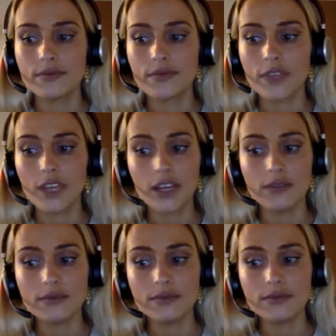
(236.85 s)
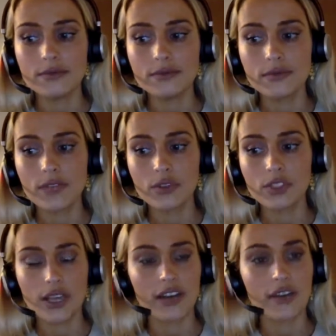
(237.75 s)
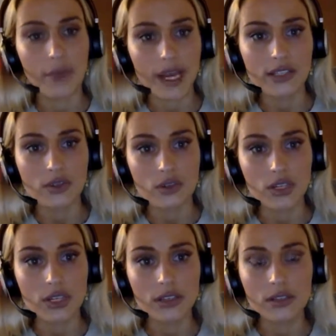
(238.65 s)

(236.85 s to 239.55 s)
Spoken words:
That was kind of the backstory.